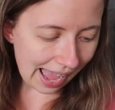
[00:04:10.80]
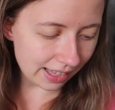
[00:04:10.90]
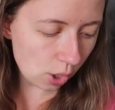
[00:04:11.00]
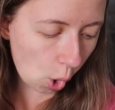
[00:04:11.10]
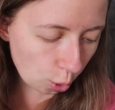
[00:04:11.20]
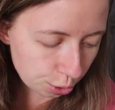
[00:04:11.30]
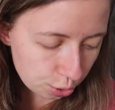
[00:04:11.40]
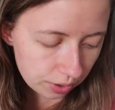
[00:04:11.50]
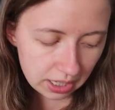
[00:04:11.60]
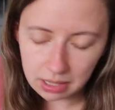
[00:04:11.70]
And it
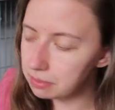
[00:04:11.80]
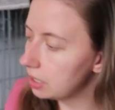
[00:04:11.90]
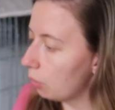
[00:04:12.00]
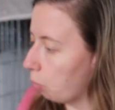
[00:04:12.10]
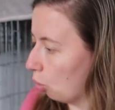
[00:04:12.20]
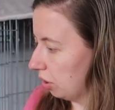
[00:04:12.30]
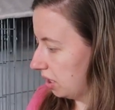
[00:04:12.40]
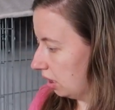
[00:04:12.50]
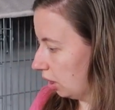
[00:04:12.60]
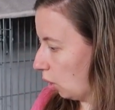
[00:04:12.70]
also keeps the
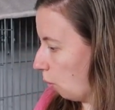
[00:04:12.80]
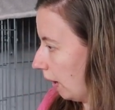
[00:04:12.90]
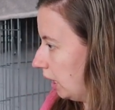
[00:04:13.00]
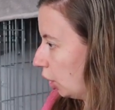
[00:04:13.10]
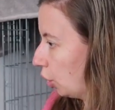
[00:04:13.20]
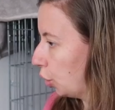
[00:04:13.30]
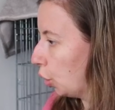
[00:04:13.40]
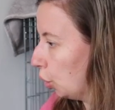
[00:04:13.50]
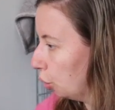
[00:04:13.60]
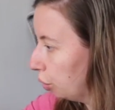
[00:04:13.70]
water quite
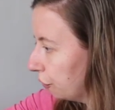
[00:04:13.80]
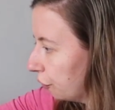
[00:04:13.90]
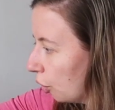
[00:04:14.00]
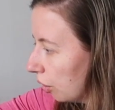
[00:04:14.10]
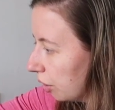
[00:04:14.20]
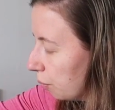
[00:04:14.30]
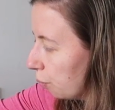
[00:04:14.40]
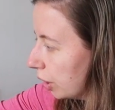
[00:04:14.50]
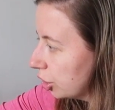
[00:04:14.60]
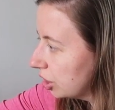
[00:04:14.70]
cool for
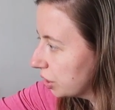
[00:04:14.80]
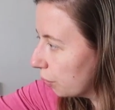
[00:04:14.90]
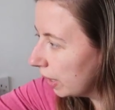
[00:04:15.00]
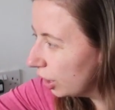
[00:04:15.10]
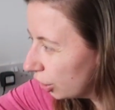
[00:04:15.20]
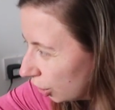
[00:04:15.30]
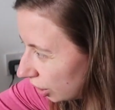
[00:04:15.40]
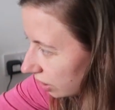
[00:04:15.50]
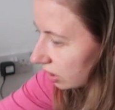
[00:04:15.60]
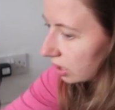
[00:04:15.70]
them, which is quite
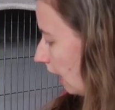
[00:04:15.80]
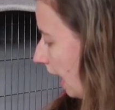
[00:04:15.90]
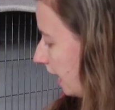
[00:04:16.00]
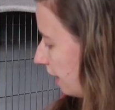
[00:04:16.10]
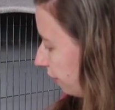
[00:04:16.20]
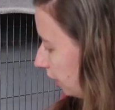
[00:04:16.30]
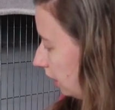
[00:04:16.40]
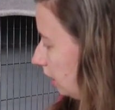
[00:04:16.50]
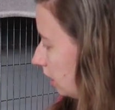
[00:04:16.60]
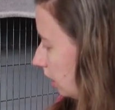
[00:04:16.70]
good. I have
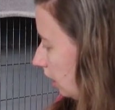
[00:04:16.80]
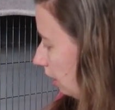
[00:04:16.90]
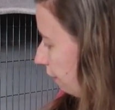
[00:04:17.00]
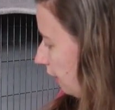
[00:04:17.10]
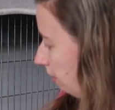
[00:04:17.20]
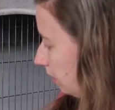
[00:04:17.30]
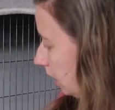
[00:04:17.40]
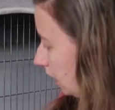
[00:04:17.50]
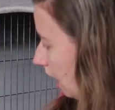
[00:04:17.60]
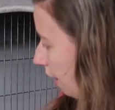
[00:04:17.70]
cleaned the
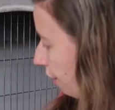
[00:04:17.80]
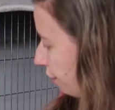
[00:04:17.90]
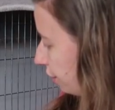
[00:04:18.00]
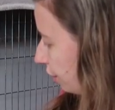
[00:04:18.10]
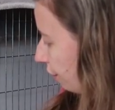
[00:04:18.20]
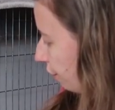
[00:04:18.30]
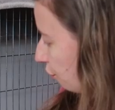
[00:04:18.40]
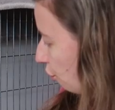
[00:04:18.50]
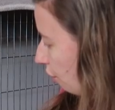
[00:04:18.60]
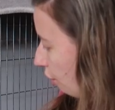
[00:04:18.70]
fountain out
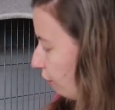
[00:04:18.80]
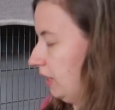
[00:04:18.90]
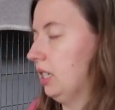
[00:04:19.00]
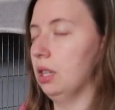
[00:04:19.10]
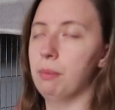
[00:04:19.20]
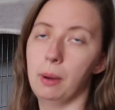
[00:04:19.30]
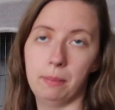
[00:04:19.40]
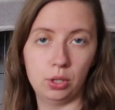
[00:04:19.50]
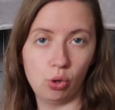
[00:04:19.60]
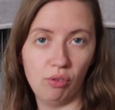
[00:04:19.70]
for obviously the
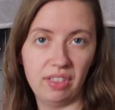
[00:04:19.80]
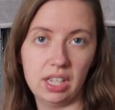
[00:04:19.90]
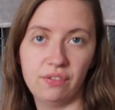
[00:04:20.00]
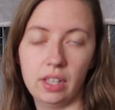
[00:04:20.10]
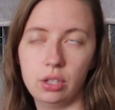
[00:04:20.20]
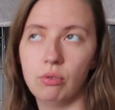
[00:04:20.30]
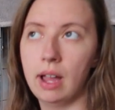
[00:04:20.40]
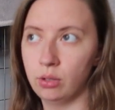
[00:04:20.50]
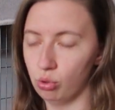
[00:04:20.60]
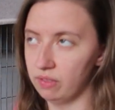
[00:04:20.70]
purpose of this video,
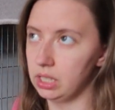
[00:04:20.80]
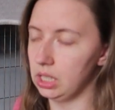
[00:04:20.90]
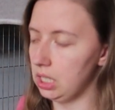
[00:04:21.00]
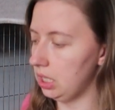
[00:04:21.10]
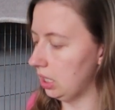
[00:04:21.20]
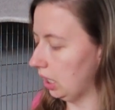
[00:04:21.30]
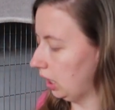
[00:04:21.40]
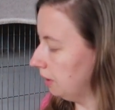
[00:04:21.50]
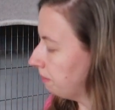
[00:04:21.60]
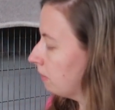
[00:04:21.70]
and obviously it needs a
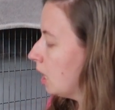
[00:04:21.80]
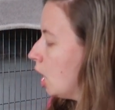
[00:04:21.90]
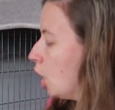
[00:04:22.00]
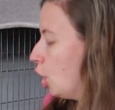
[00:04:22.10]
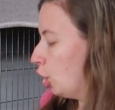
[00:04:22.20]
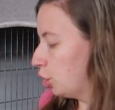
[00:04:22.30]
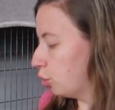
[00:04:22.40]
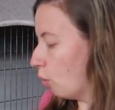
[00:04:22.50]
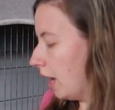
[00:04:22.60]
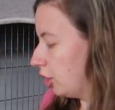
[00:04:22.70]
clean.
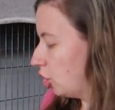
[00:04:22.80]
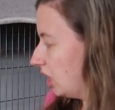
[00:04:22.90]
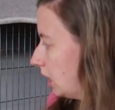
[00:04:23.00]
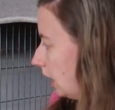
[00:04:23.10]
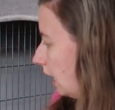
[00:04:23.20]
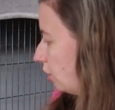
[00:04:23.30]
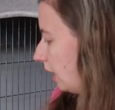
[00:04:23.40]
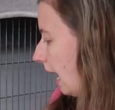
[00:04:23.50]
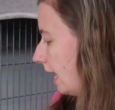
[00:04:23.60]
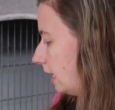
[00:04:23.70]
So it's just to let
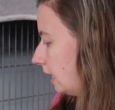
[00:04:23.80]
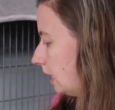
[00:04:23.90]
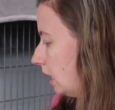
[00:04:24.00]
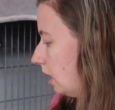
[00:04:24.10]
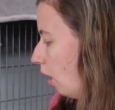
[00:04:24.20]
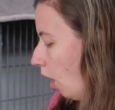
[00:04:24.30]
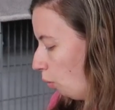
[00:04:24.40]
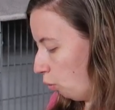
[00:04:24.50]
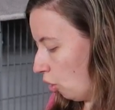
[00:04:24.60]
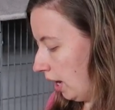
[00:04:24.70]
you guys see
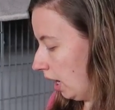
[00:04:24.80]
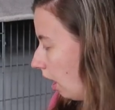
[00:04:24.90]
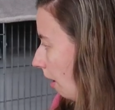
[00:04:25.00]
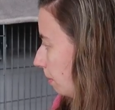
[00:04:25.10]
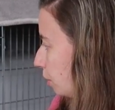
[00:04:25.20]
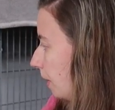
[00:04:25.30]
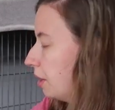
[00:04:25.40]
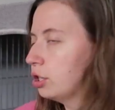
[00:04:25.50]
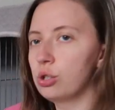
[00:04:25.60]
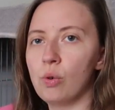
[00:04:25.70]
what it comes
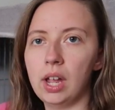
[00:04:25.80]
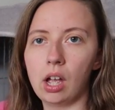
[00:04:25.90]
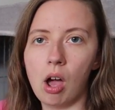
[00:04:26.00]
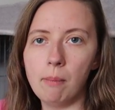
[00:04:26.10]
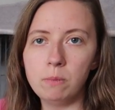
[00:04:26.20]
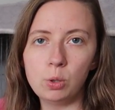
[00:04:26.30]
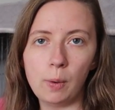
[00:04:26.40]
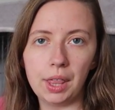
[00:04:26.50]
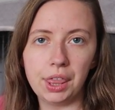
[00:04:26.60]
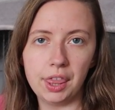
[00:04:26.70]
with. So it comes
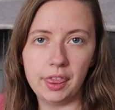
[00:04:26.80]
with